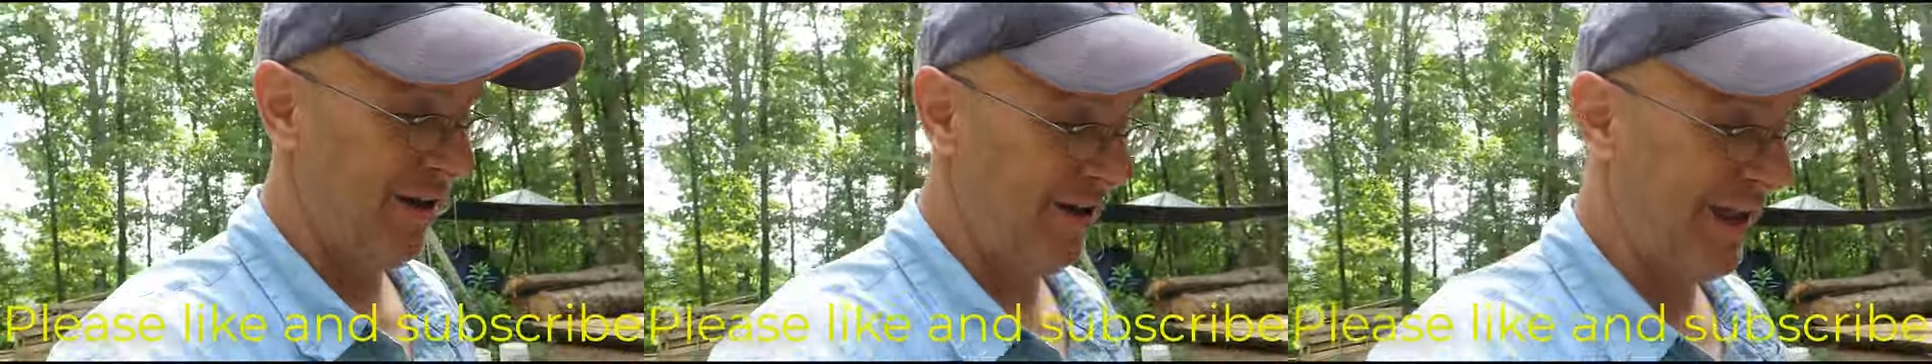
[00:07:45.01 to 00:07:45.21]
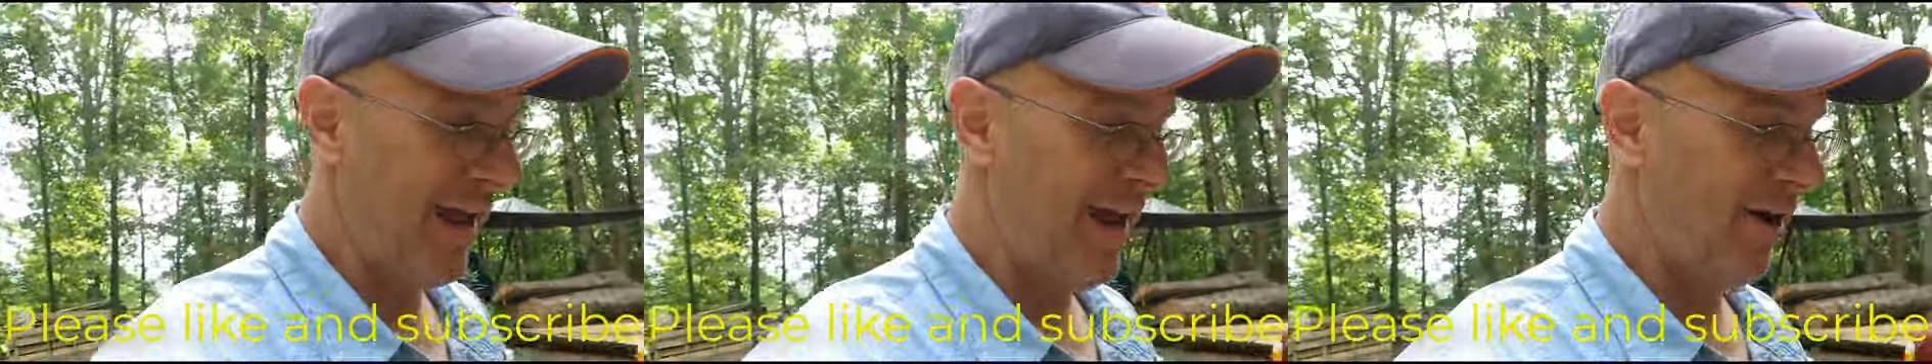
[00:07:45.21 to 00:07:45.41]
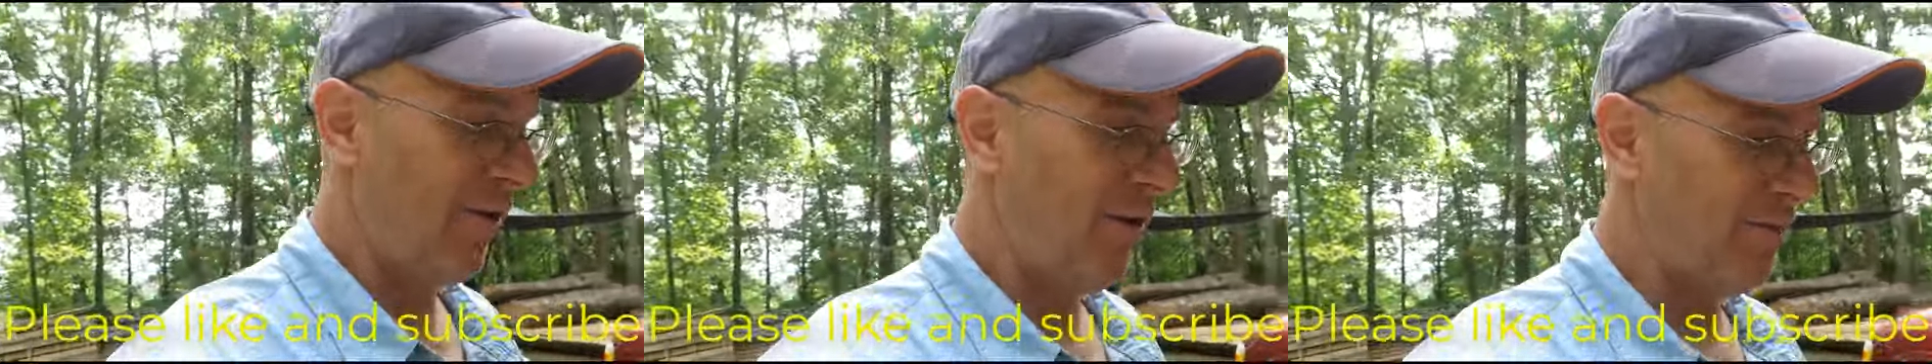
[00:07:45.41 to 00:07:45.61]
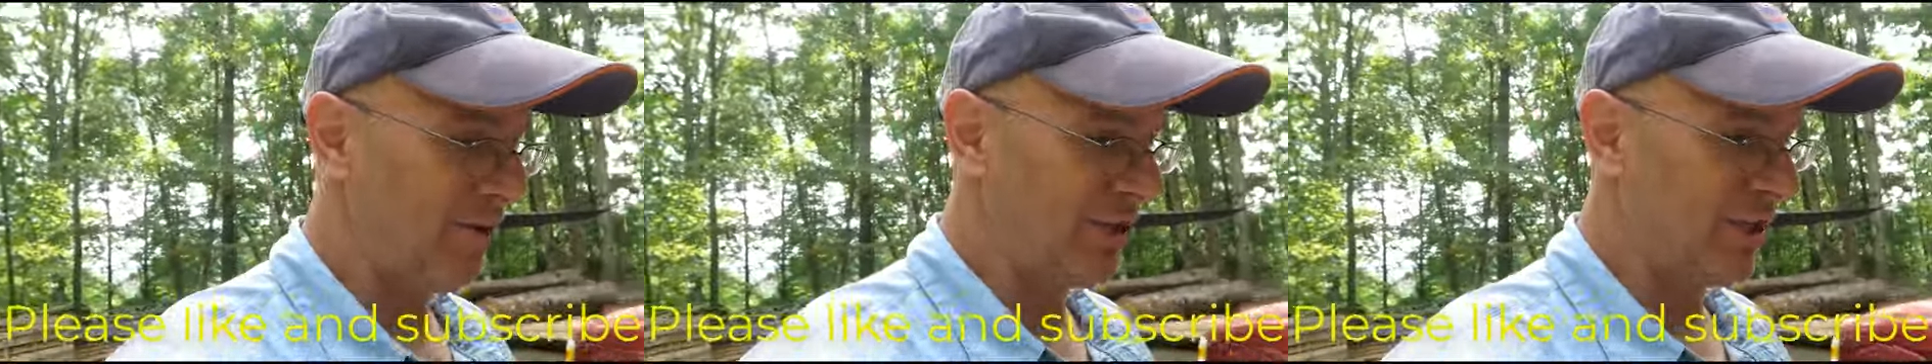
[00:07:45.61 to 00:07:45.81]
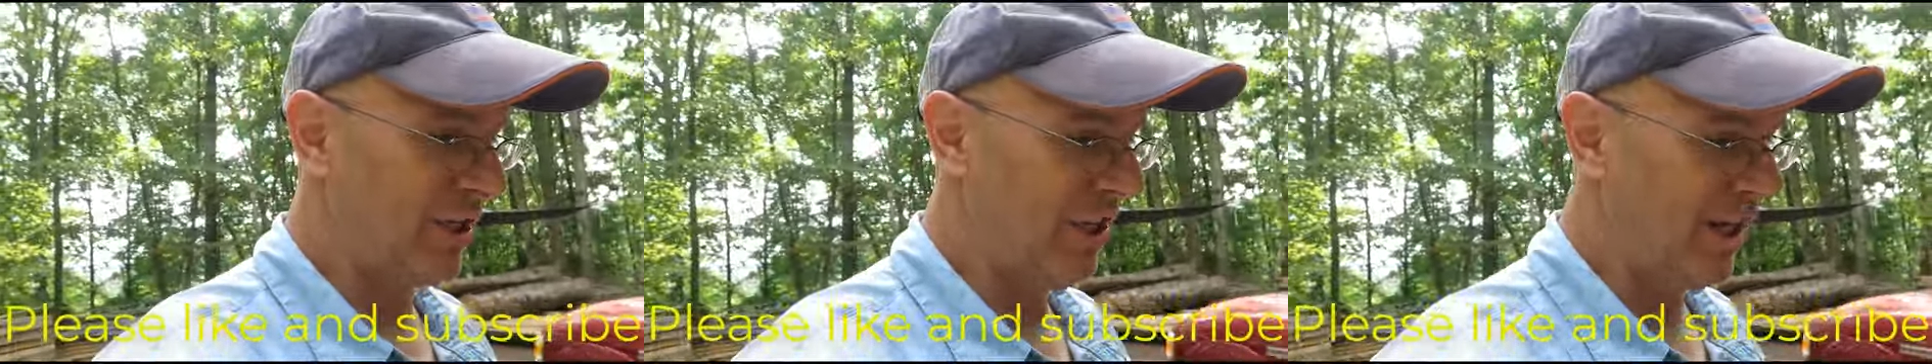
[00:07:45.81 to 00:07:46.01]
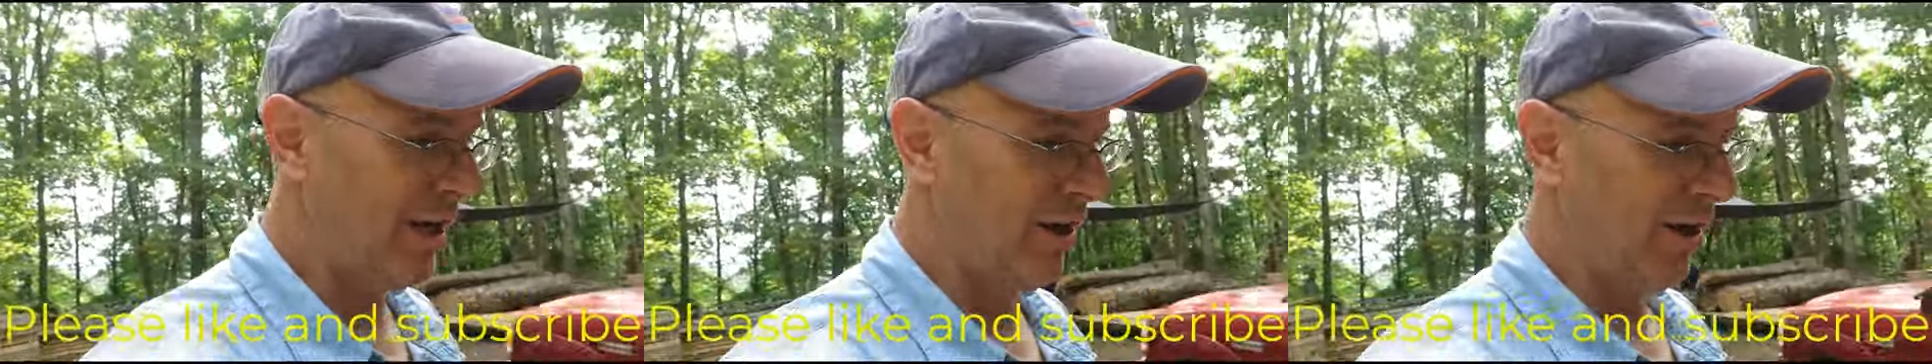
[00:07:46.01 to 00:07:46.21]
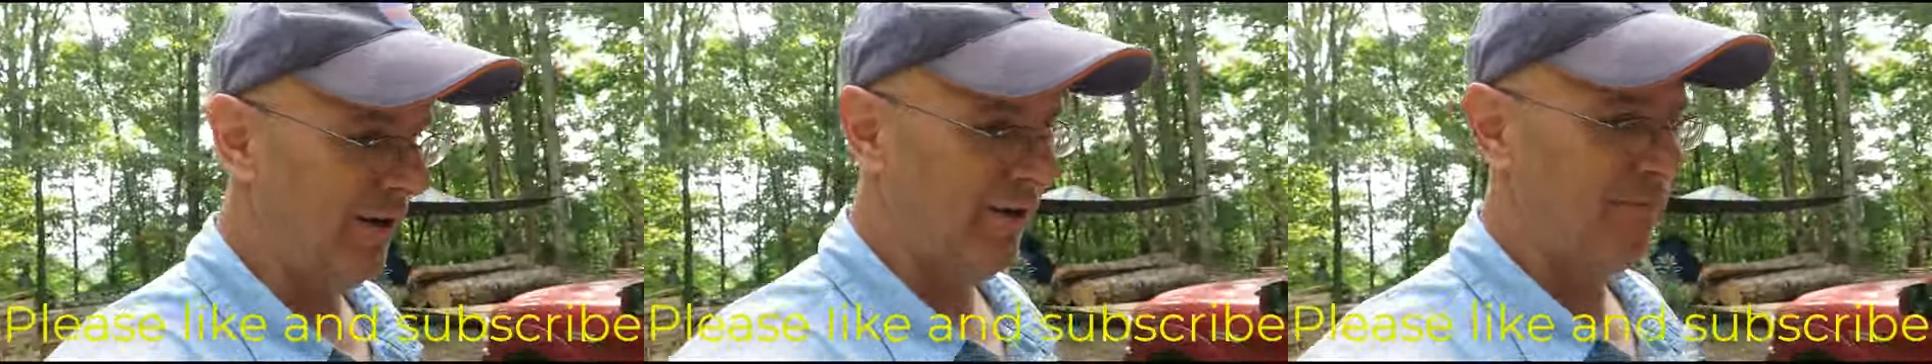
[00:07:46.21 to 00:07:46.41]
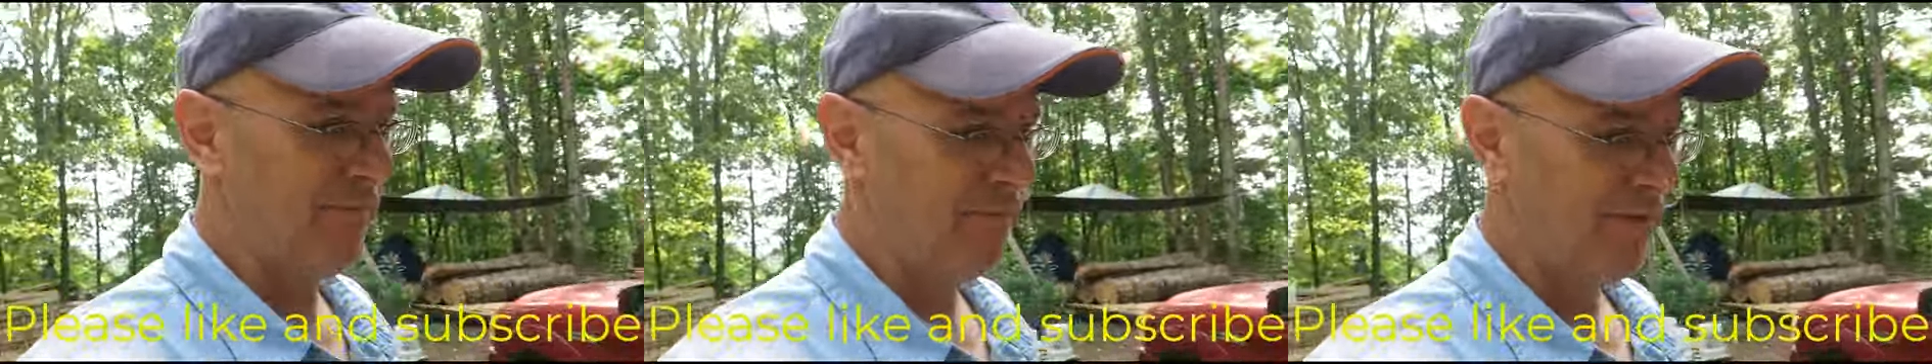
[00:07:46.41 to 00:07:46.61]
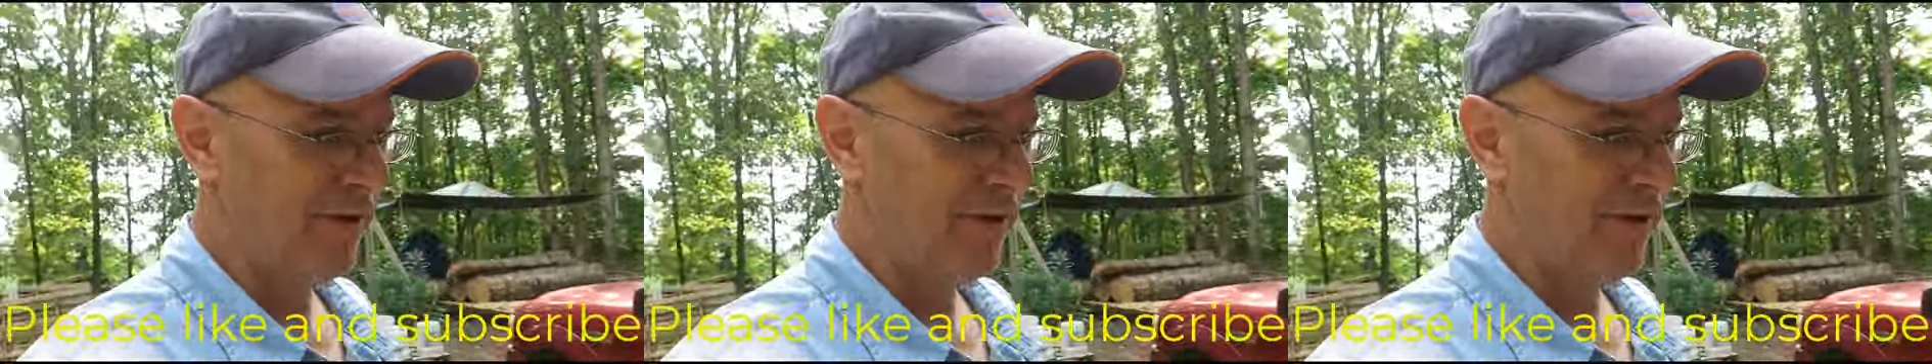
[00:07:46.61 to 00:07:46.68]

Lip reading: well, now almost a year,